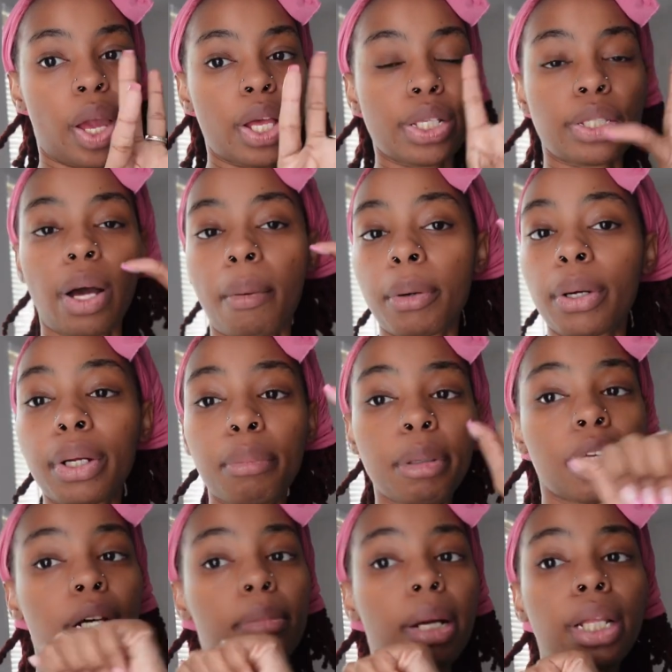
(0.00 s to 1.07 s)
So I'm going to
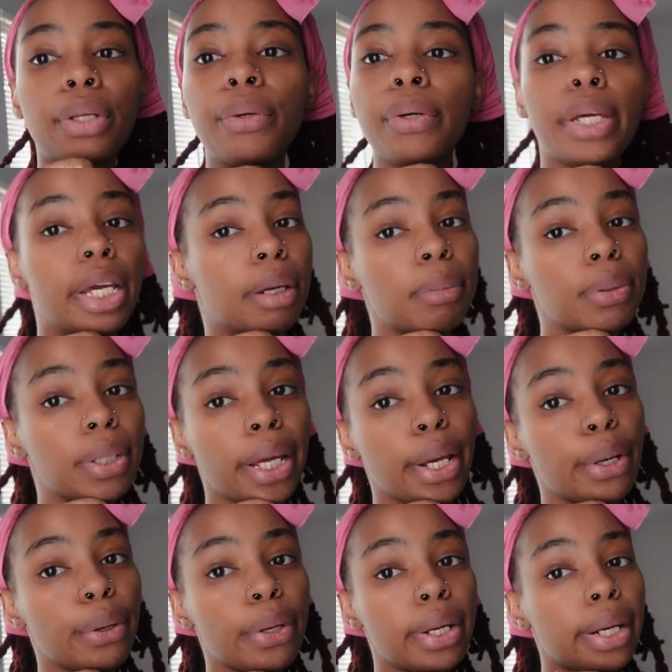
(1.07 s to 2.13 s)
pick up my little camera
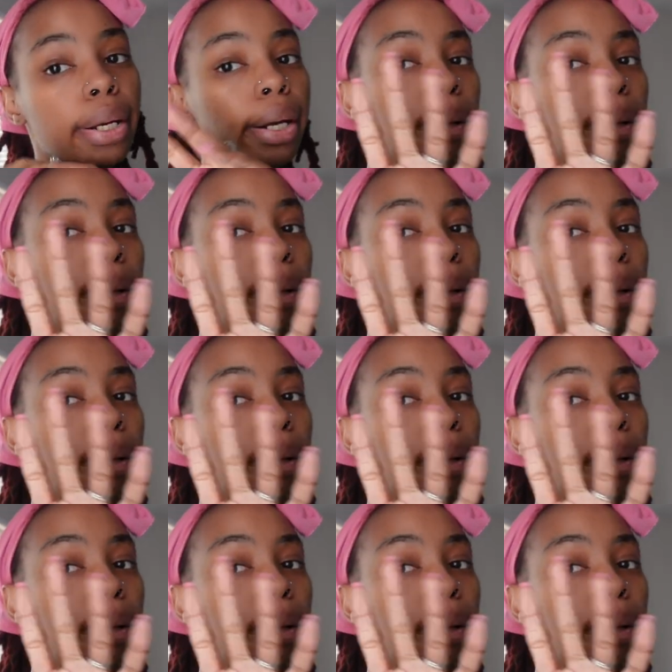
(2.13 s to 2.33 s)
later,